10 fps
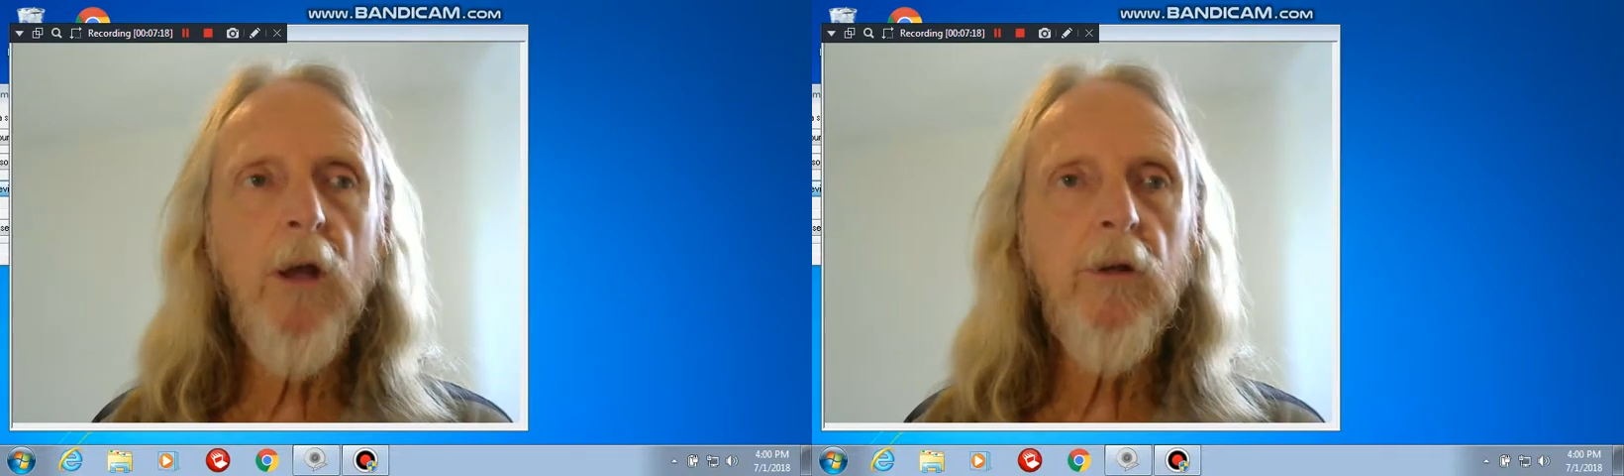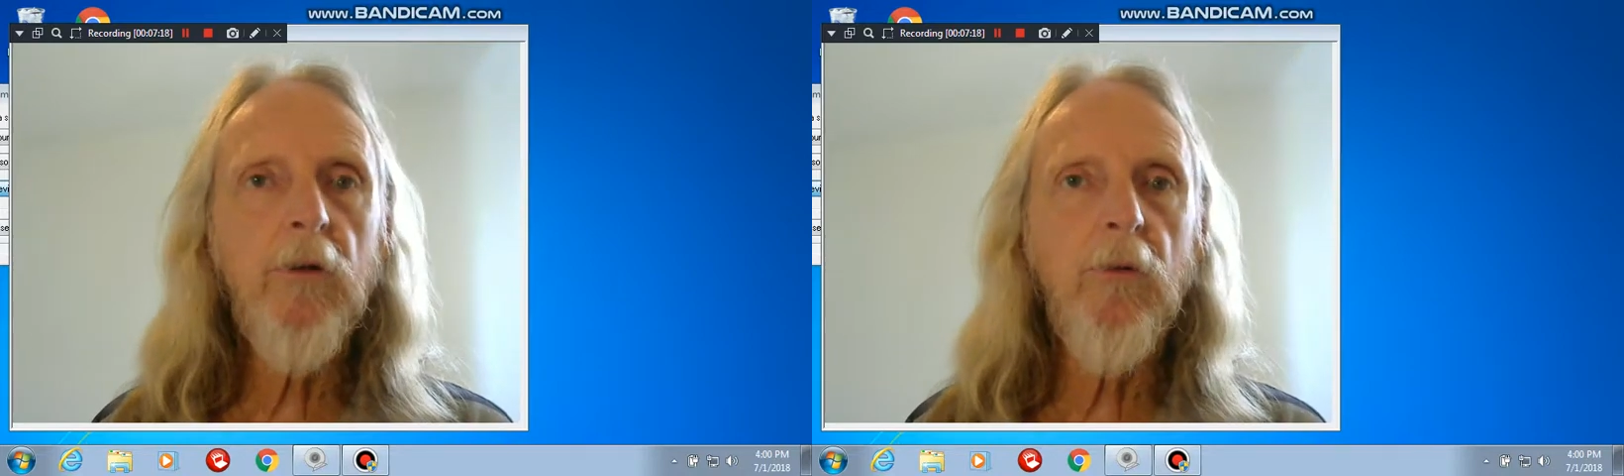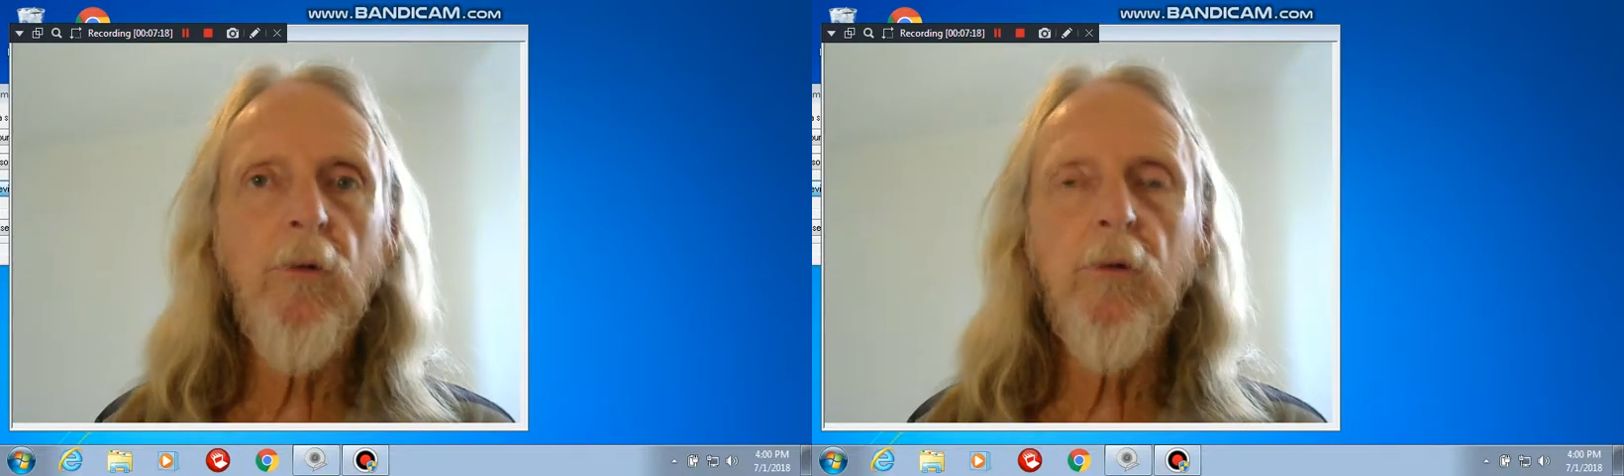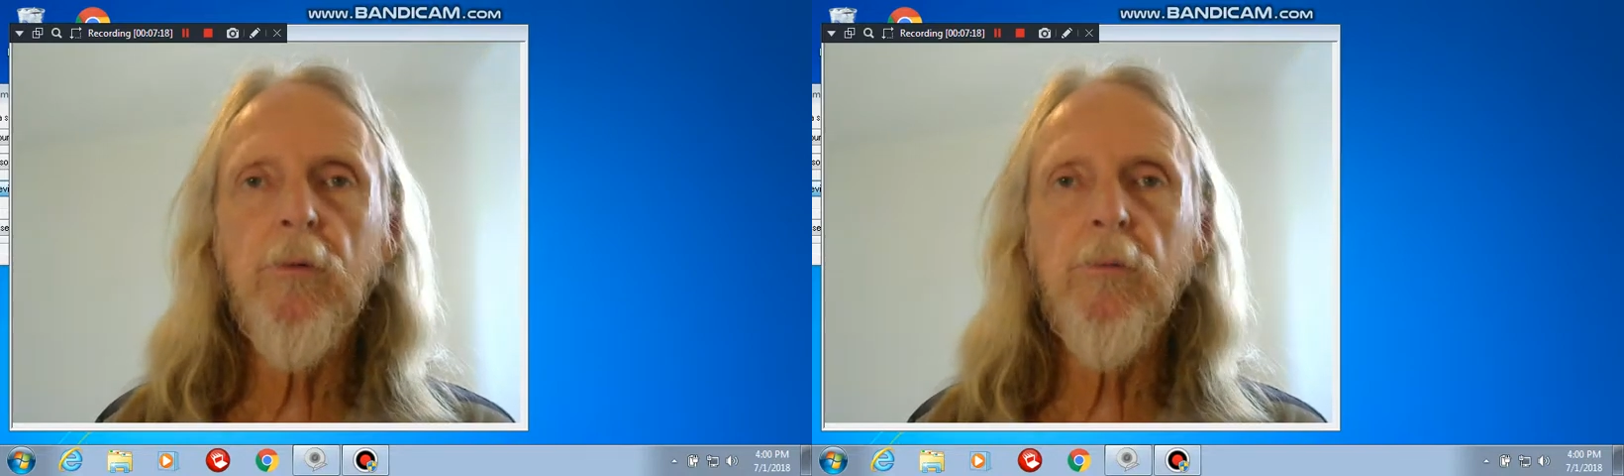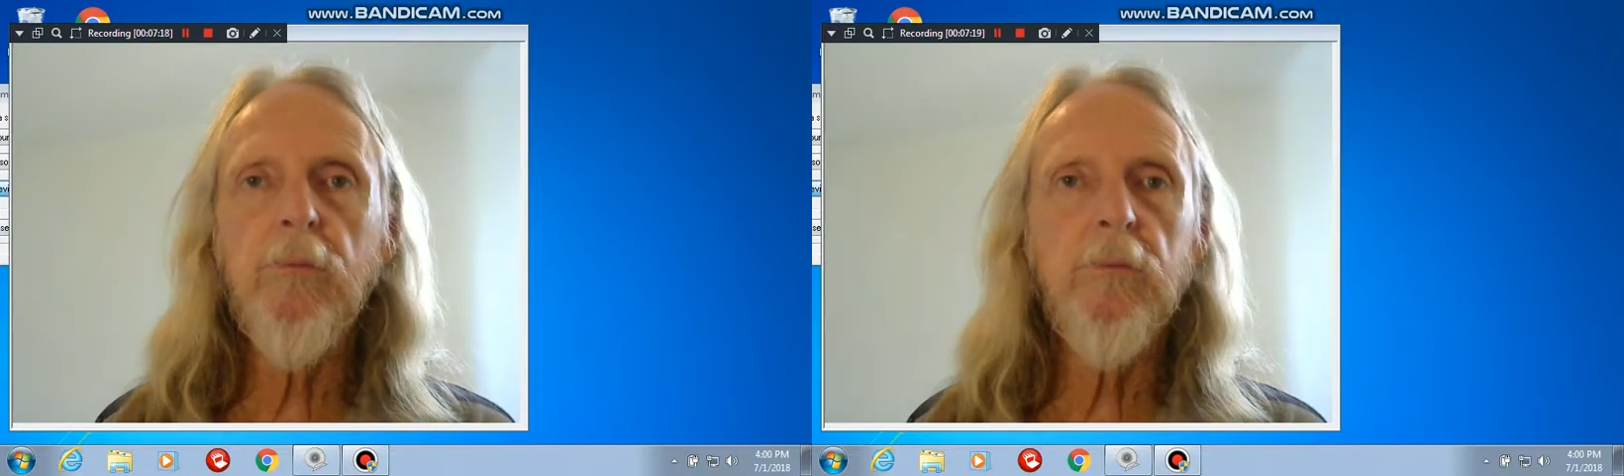or
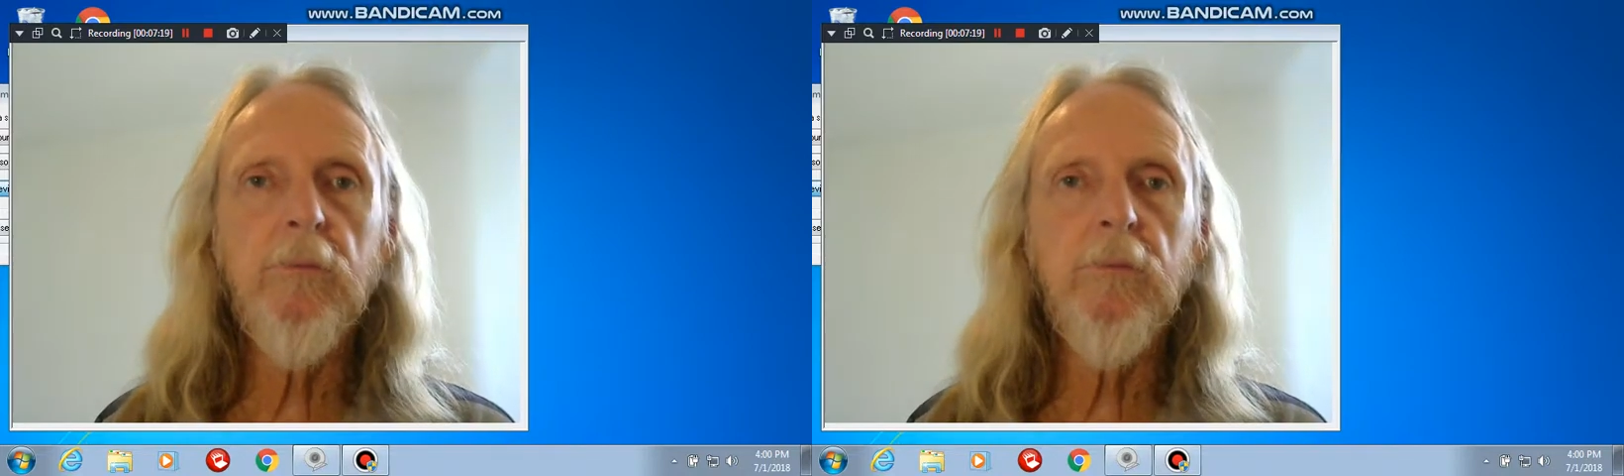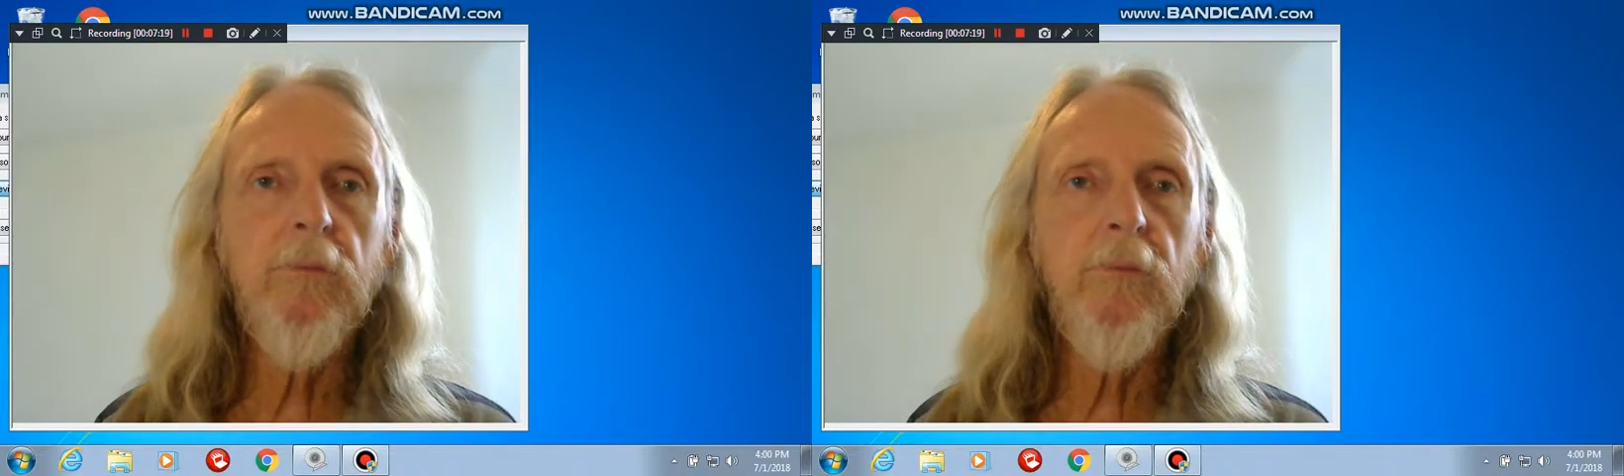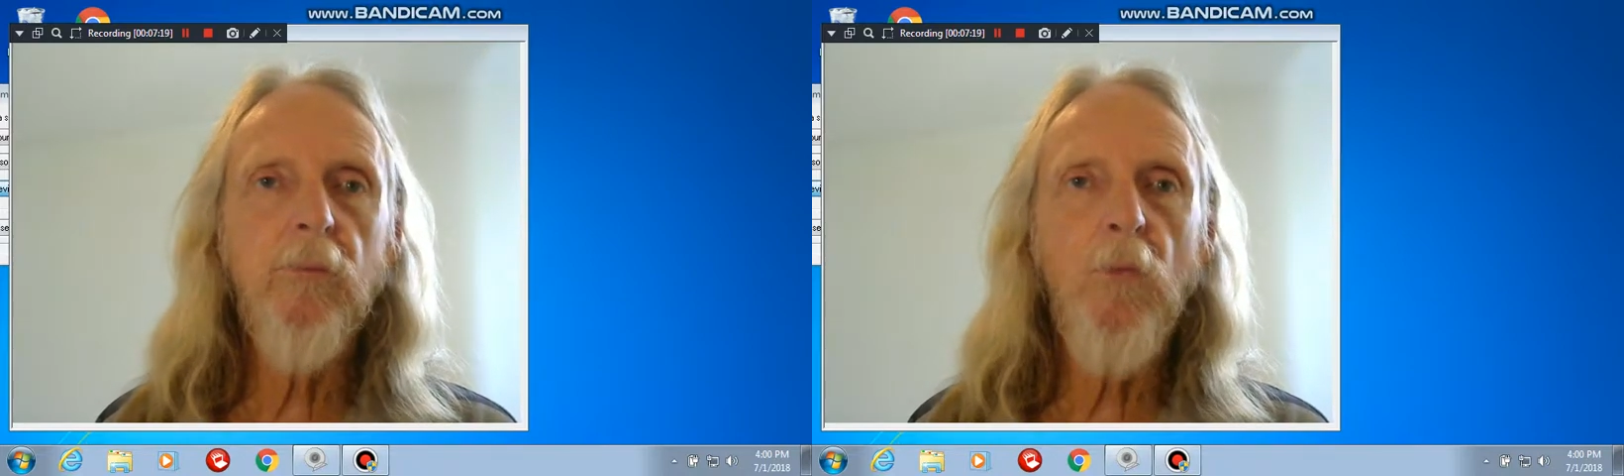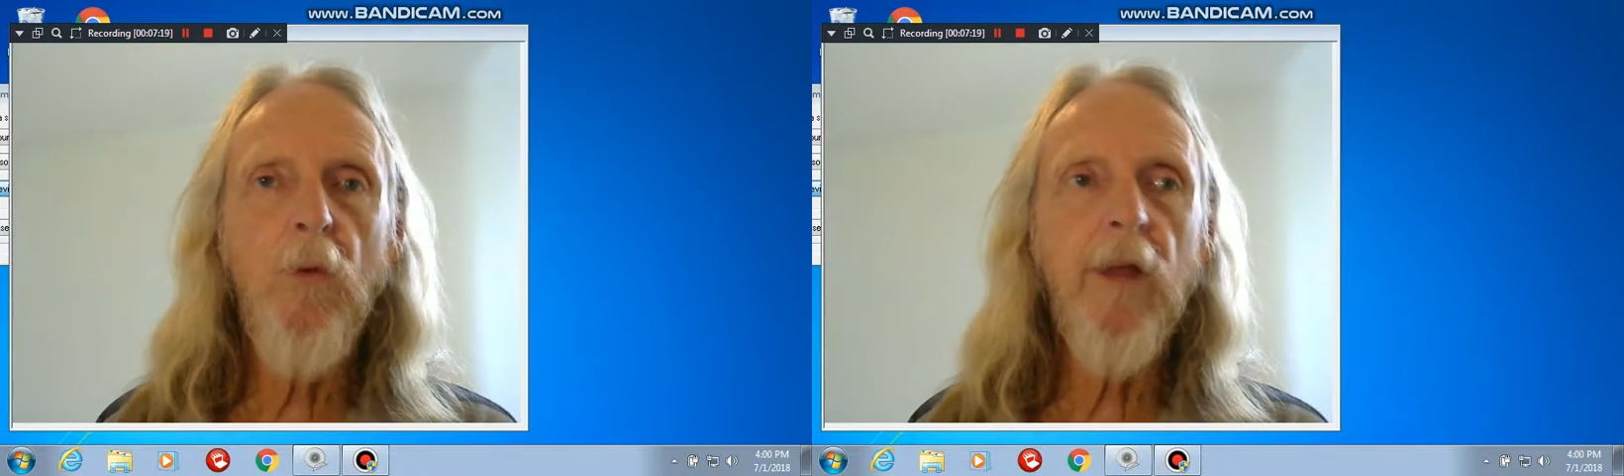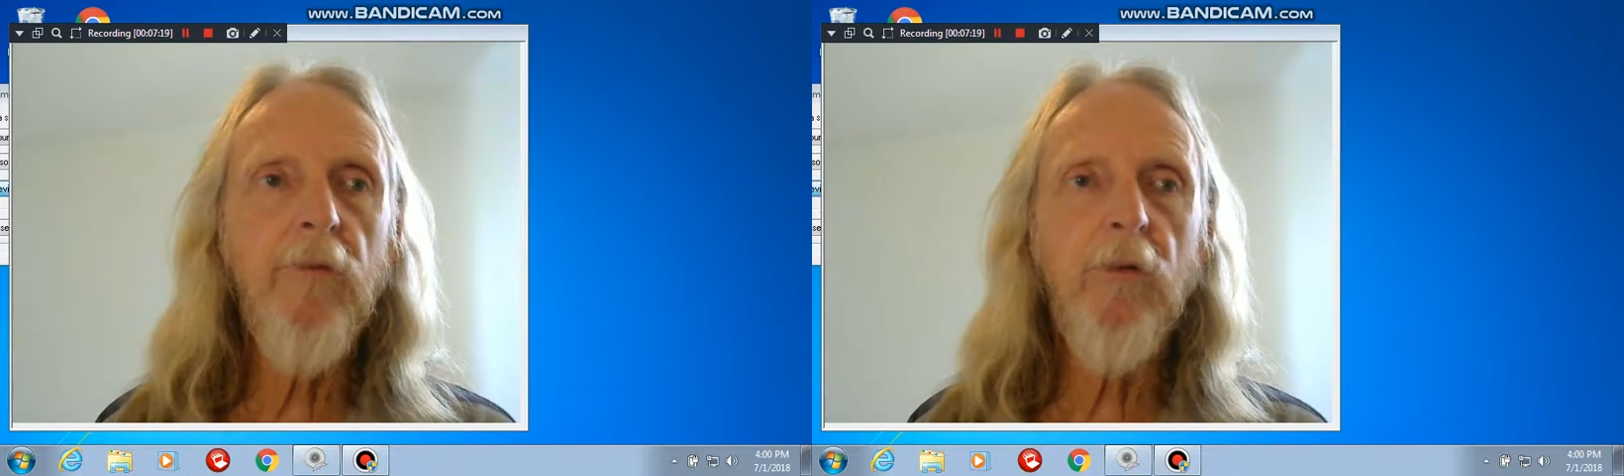
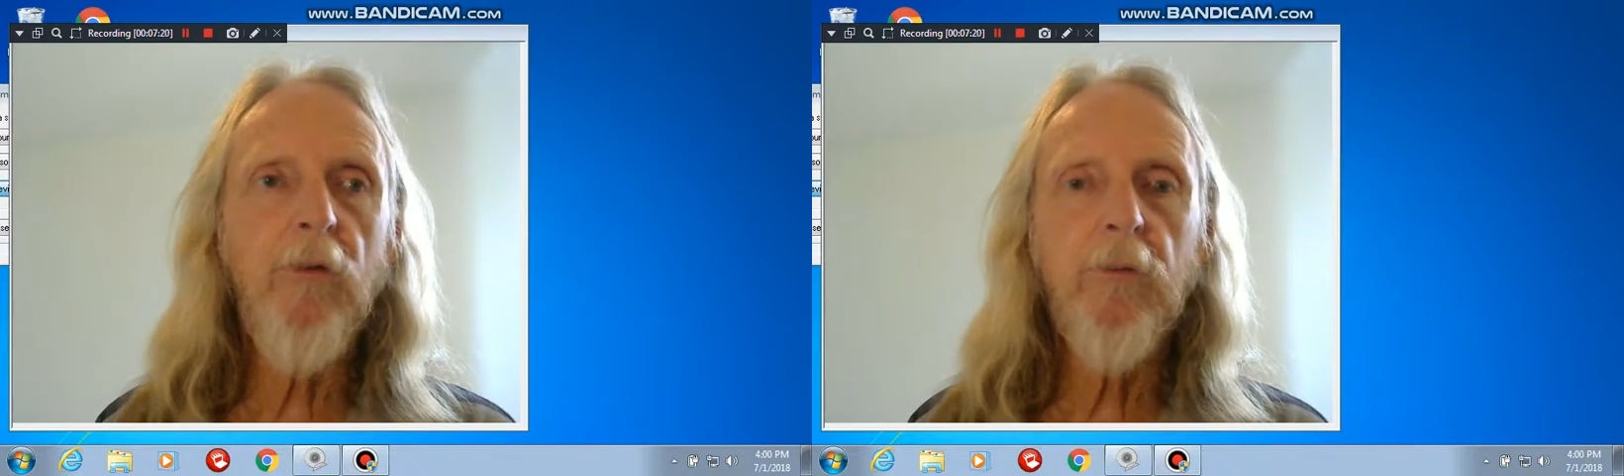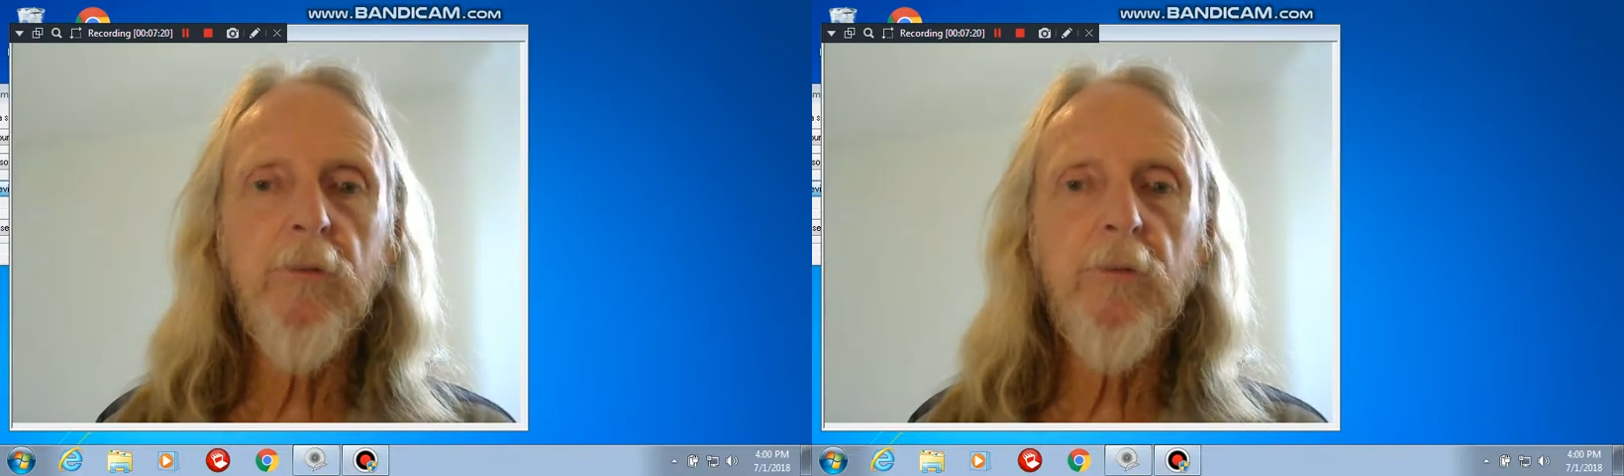whatever.